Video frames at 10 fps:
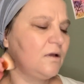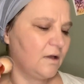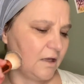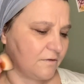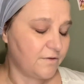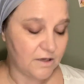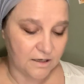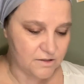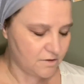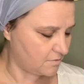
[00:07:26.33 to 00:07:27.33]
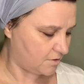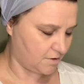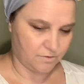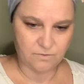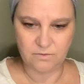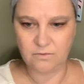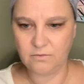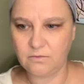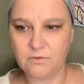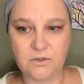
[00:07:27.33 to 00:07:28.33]
If you guys don't know,
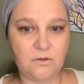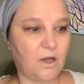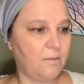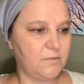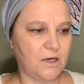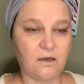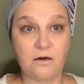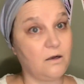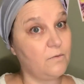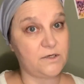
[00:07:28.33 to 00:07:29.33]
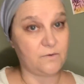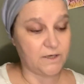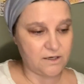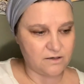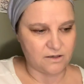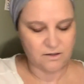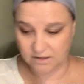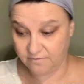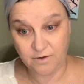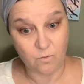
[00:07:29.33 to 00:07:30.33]
I'm not gonna go into any details.
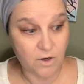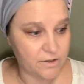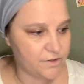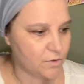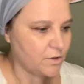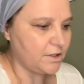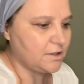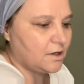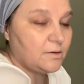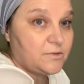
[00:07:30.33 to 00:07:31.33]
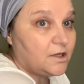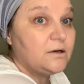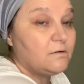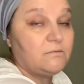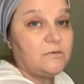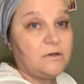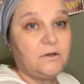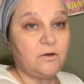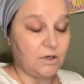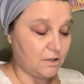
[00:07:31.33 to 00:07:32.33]
If you want a story time, then
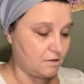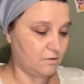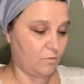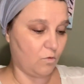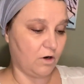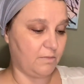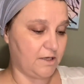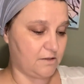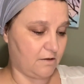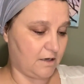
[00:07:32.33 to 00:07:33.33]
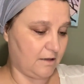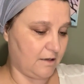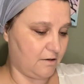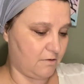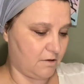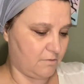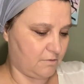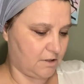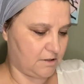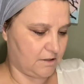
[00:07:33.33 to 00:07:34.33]
you need to warn me so that I let you know,
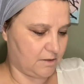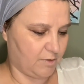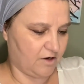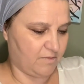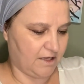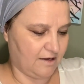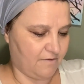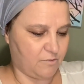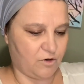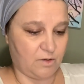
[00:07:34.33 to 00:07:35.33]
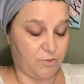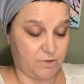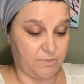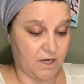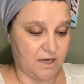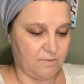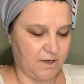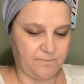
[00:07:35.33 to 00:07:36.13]
because it's a part of my life I'm trying to put behind me.